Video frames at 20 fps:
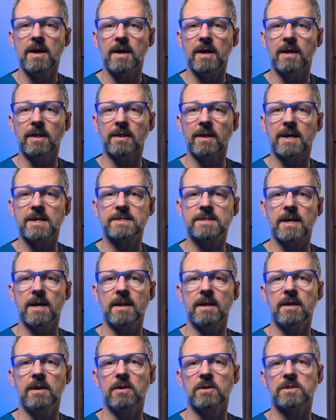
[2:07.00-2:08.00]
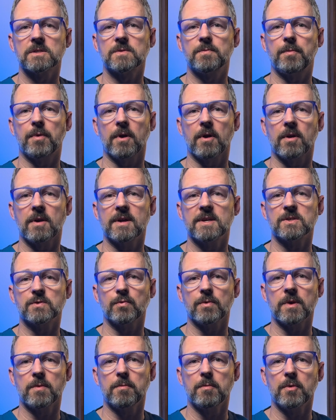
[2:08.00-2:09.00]
unless that heel spur is
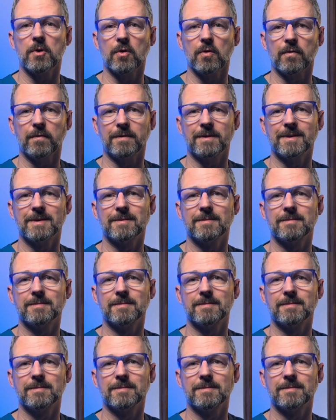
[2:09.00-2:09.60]
removed.